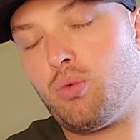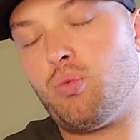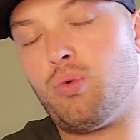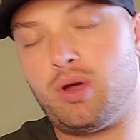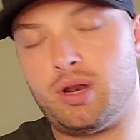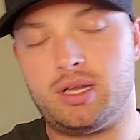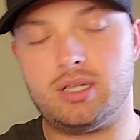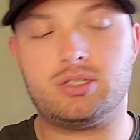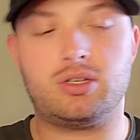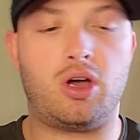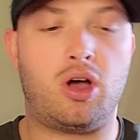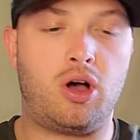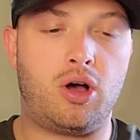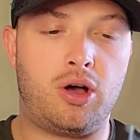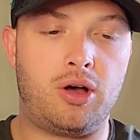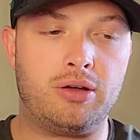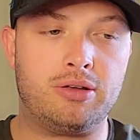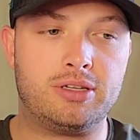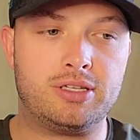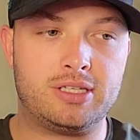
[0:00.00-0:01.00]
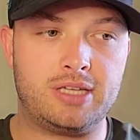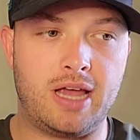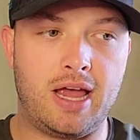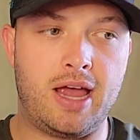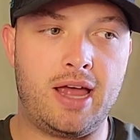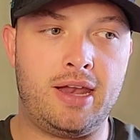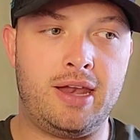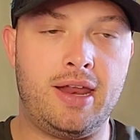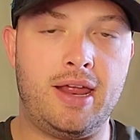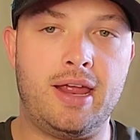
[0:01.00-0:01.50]
when it's all
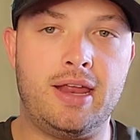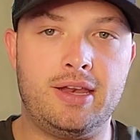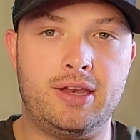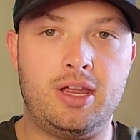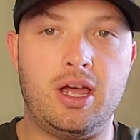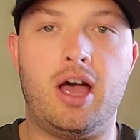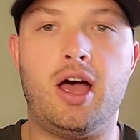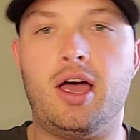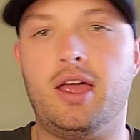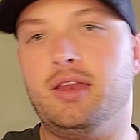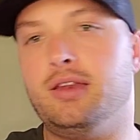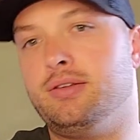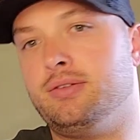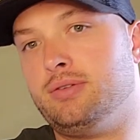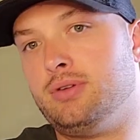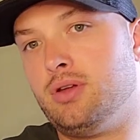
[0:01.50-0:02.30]
said and done.